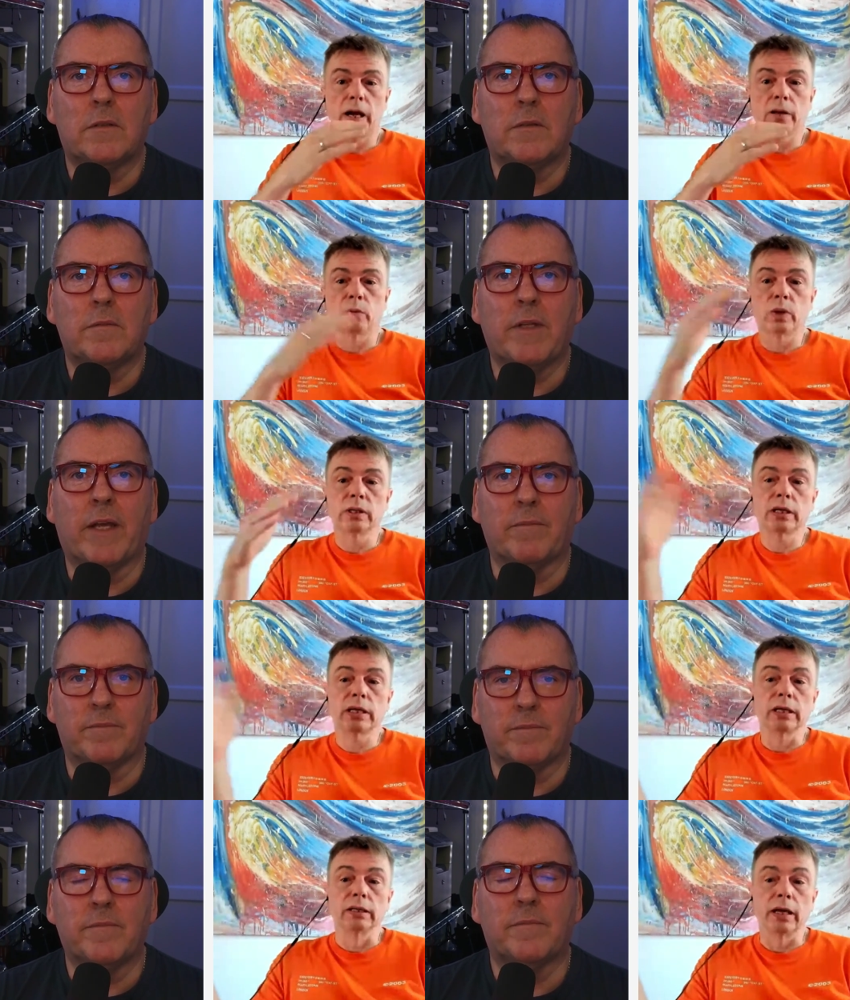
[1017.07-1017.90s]
Speaker 1: And when
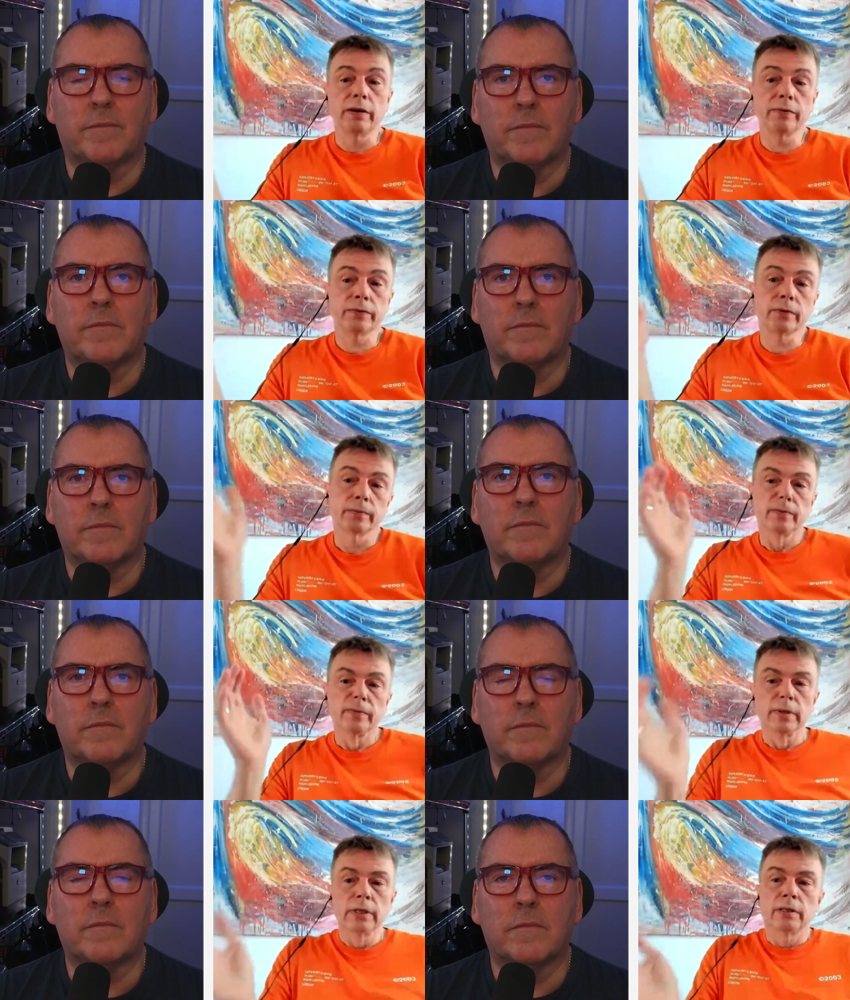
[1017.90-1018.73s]
he left,
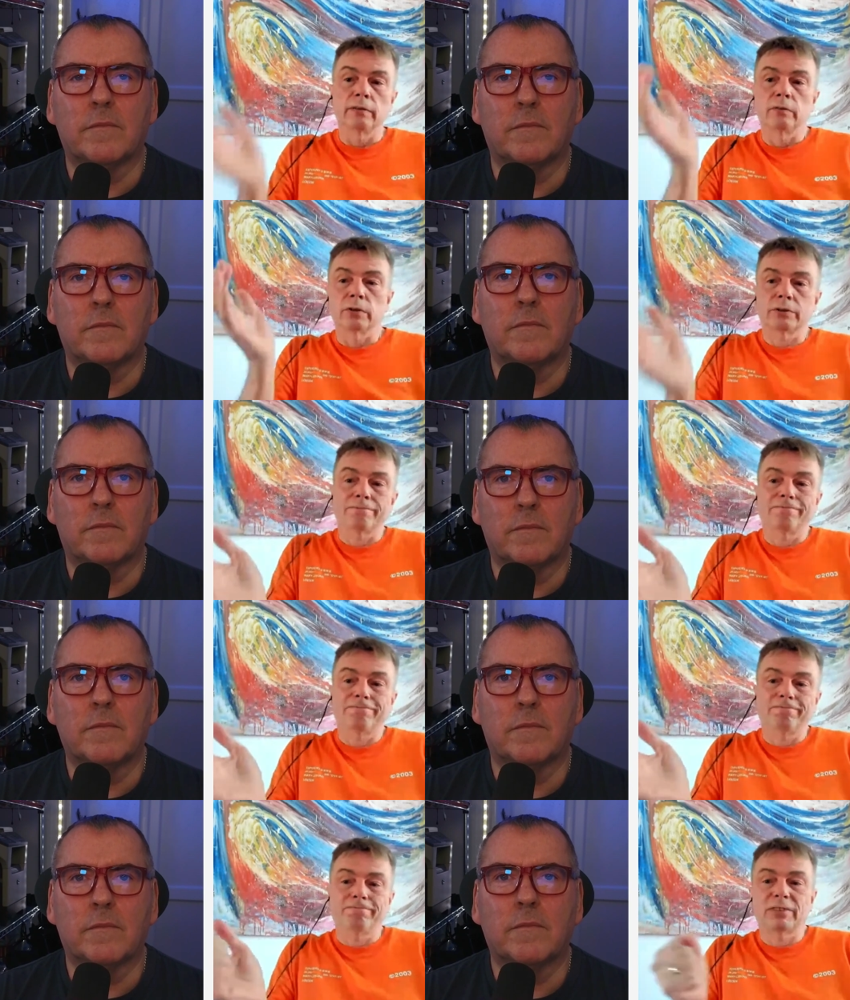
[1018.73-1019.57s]
was
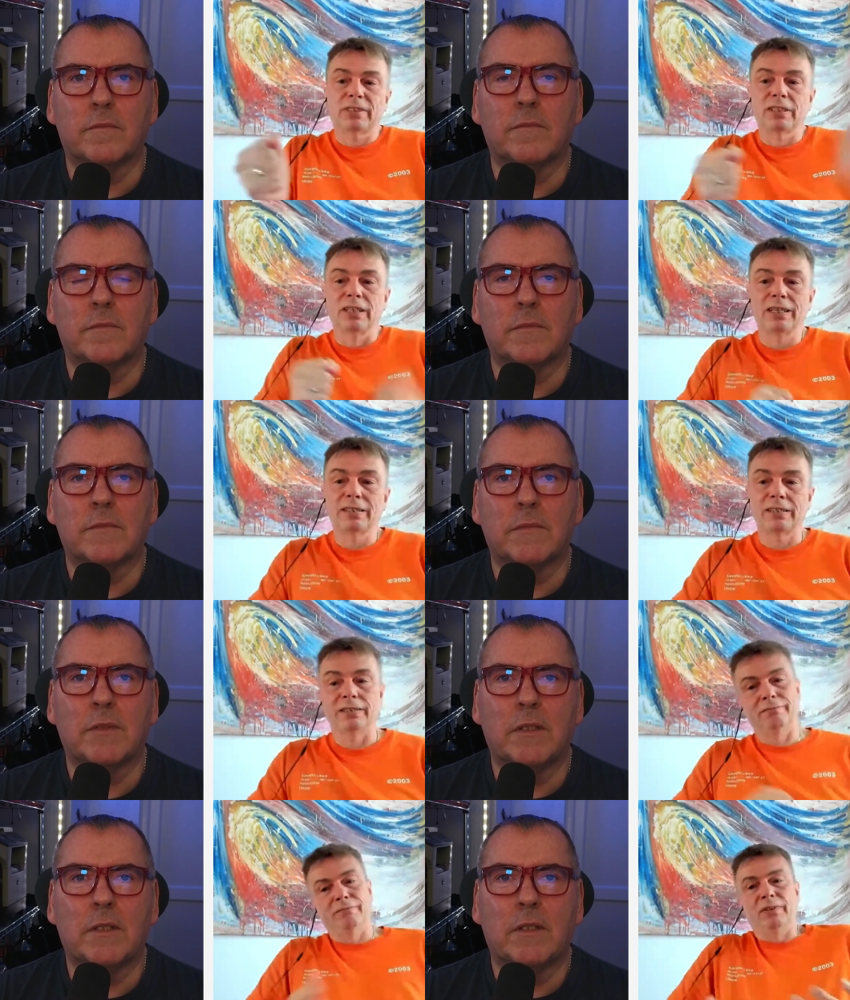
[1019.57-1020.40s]

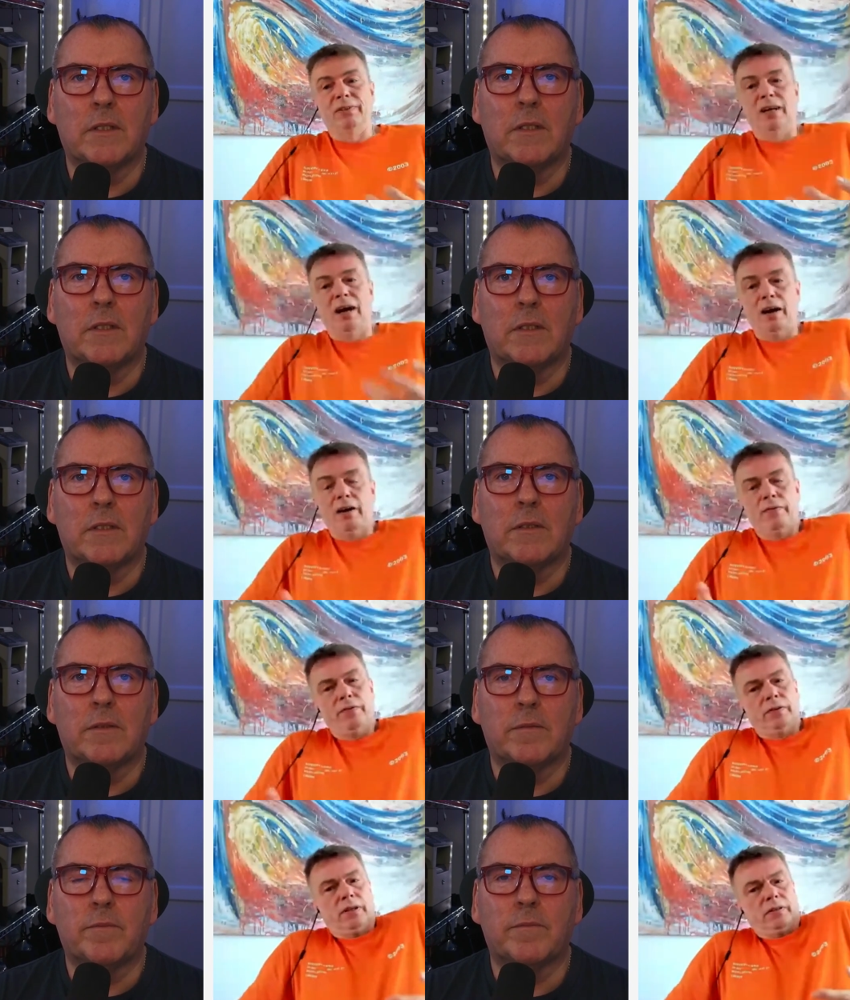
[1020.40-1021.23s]
slightly uh, I
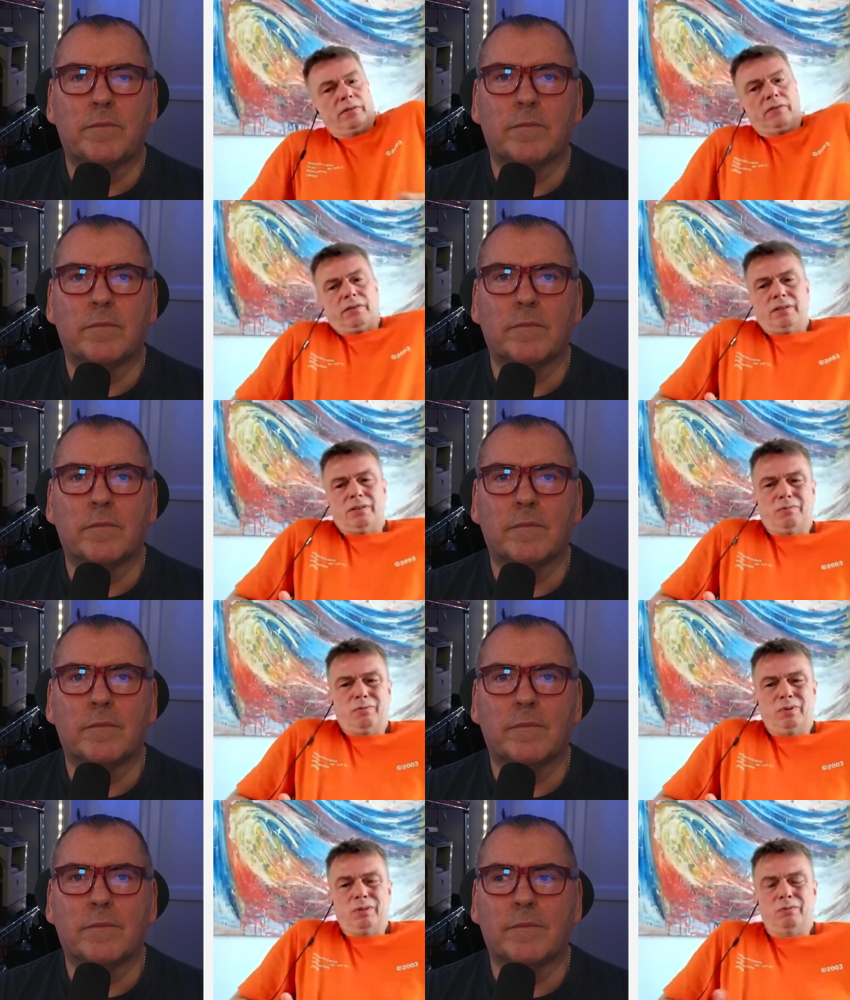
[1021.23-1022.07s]
feel kind of
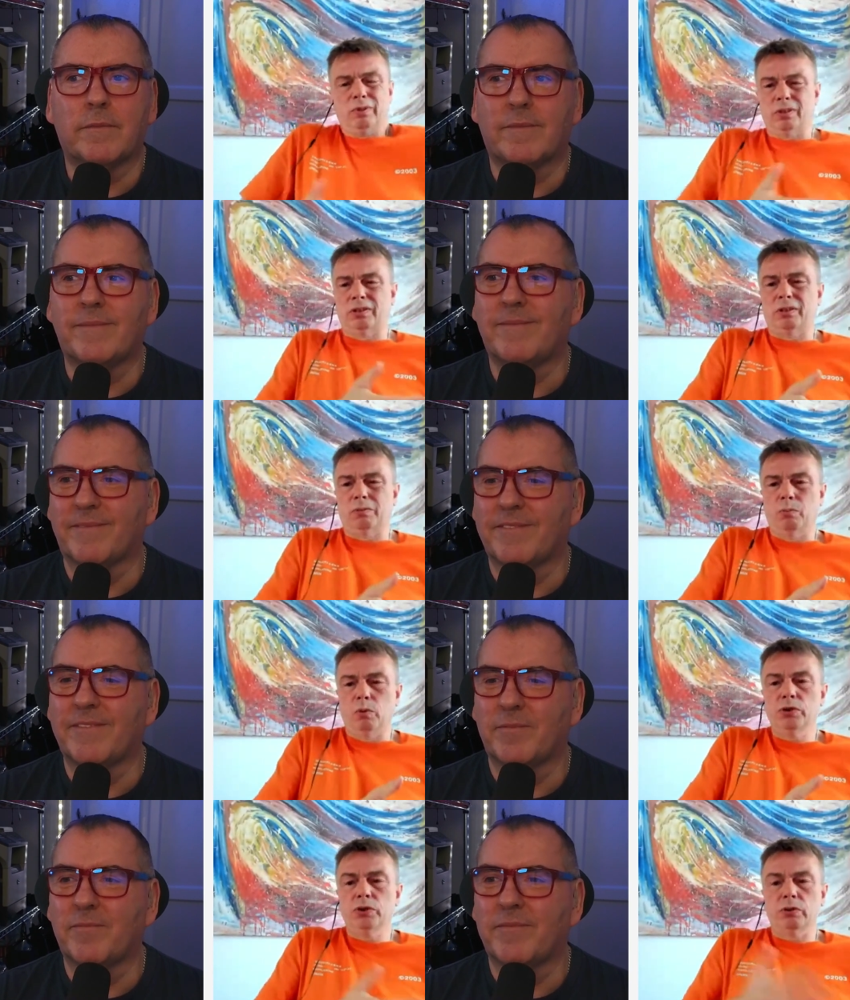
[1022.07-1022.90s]
slightly, what, what is this,
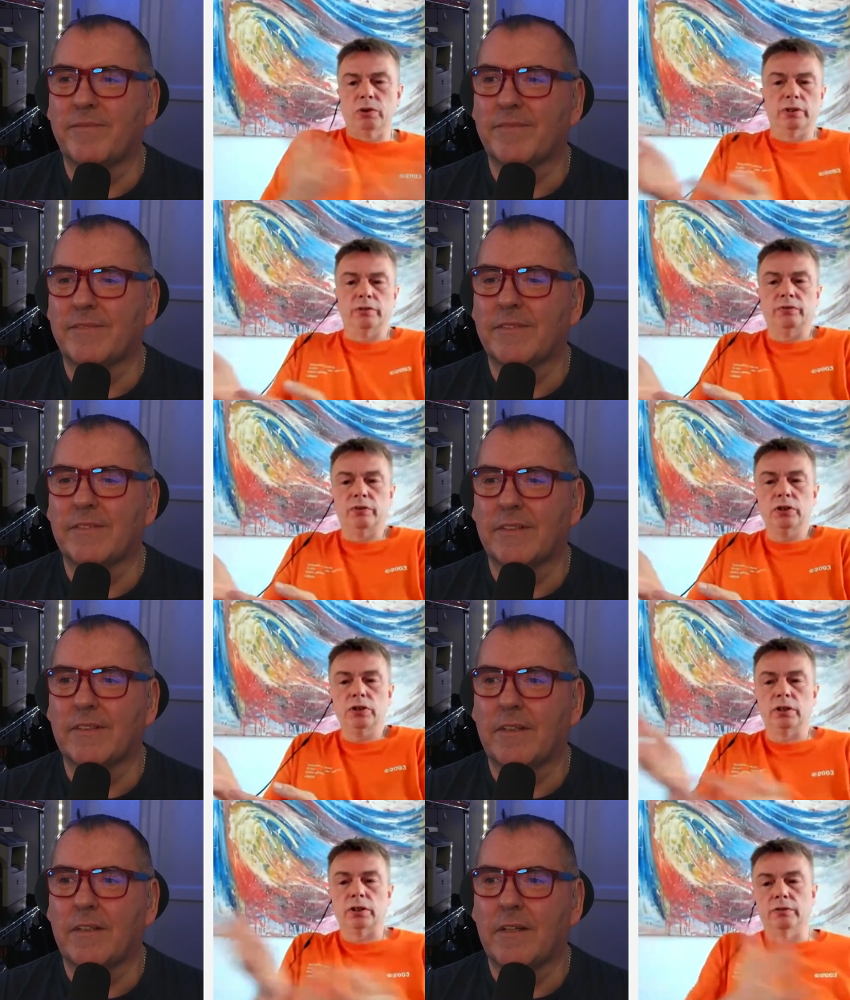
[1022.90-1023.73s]
Moz Rand
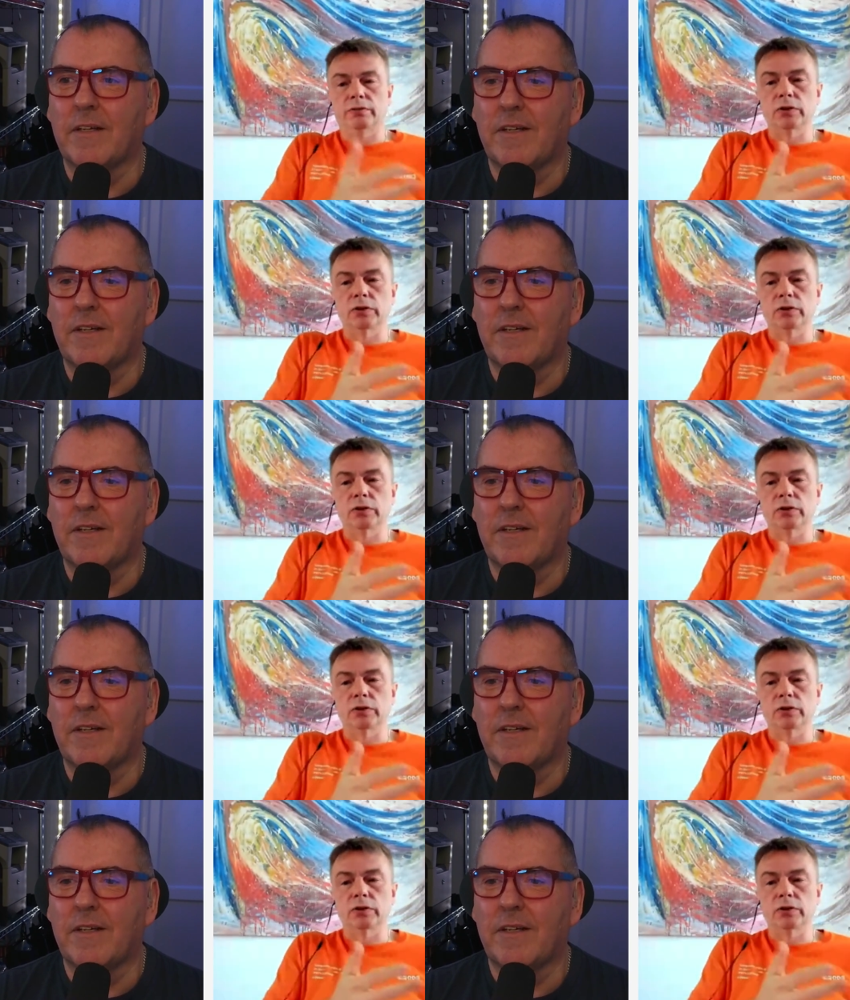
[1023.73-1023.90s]
Fishkin